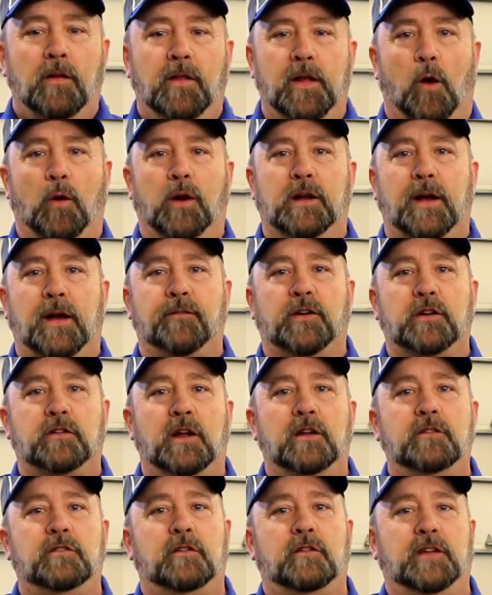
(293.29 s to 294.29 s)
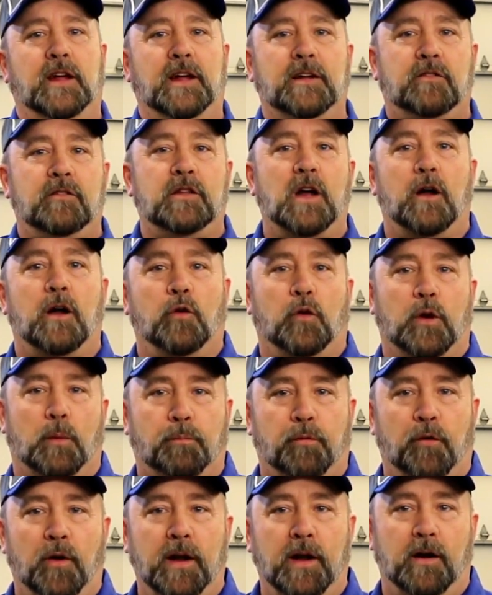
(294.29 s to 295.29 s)
The only difference is it's done on a
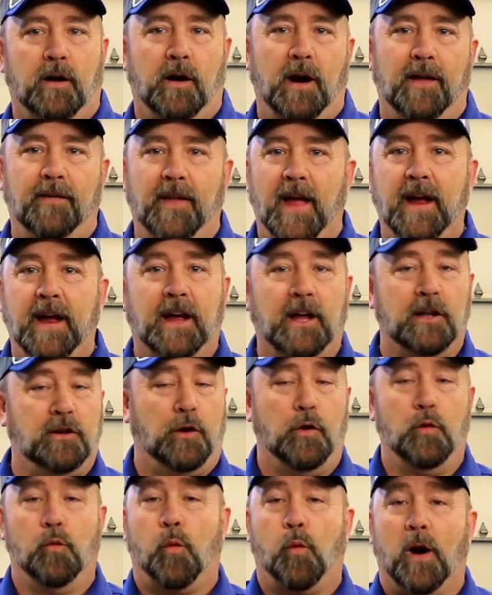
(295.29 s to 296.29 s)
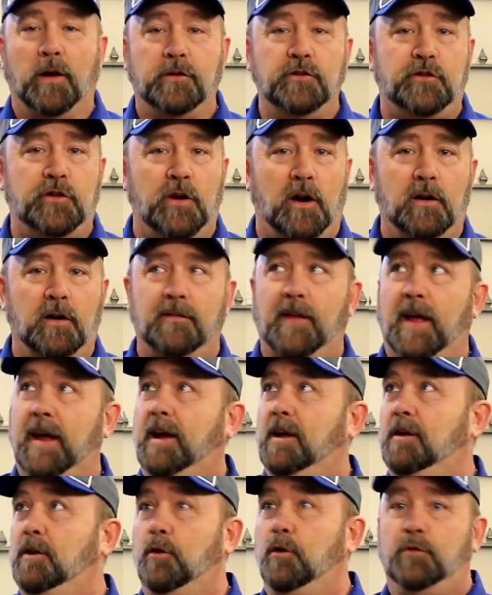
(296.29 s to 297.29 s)
printer and they can do 1 shirt, they
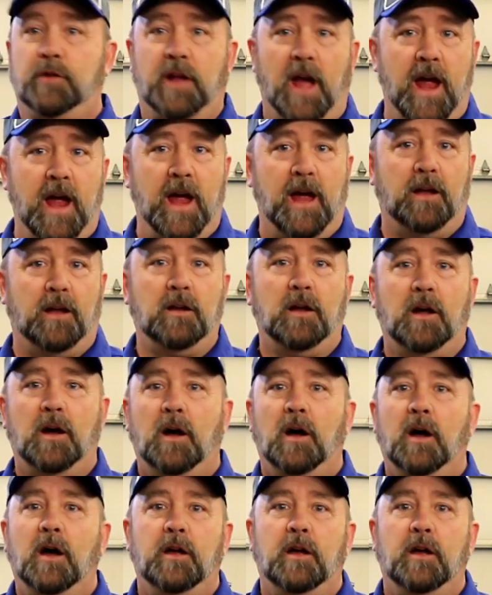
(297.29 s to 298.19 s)
can do 10,